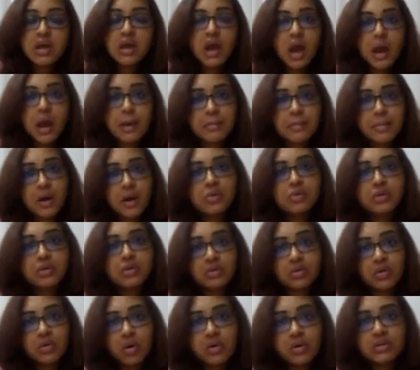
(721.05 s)
about
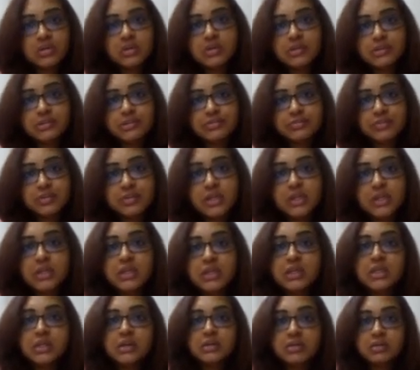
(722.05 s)
all the
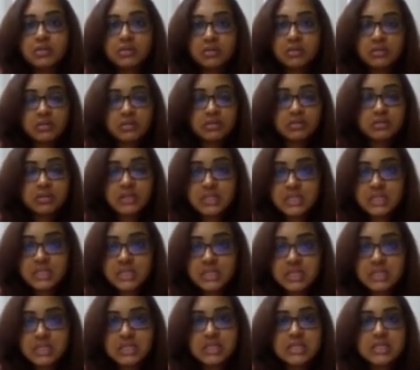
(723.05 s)
different
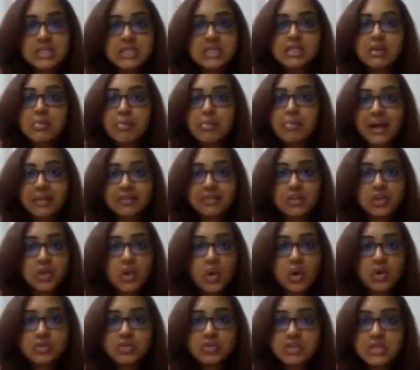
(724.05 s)
diseases, the
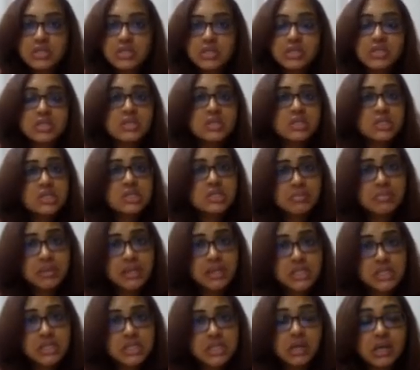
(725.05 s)
pathologies, the
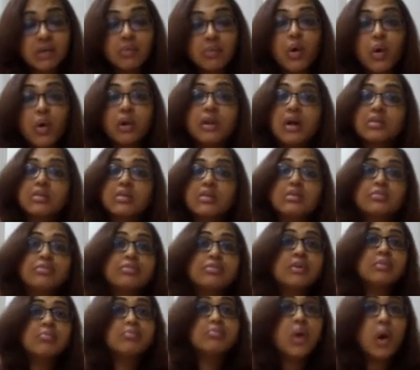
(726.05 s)
disability, what are the
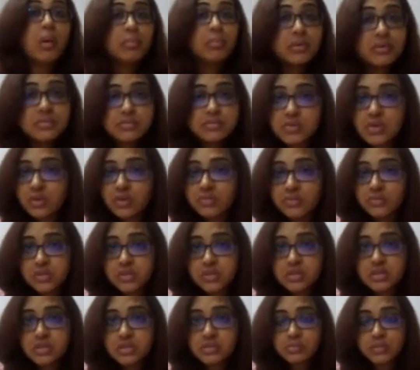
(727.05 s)
different problems of the
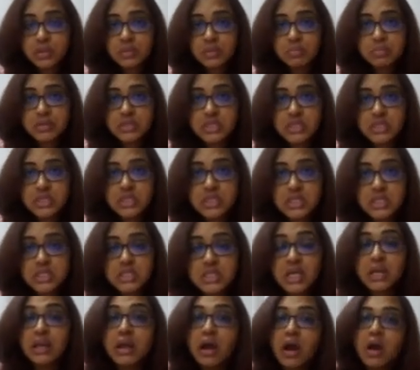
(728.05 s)
disabled persons,
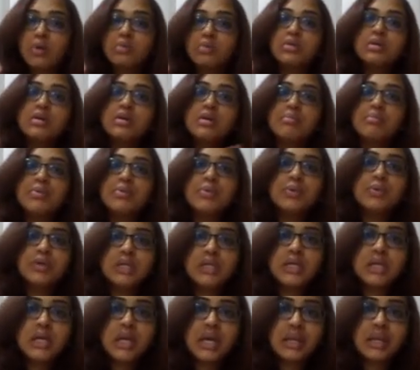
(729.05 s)
and how the
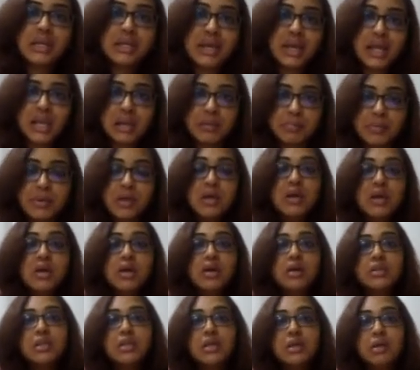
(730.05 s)
community can help
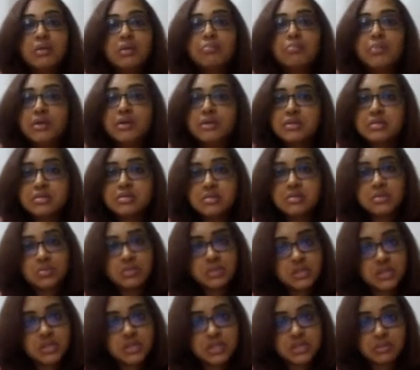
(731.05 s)
the persons
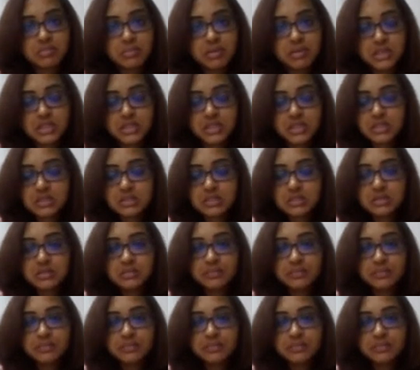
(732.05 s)
with disabilities.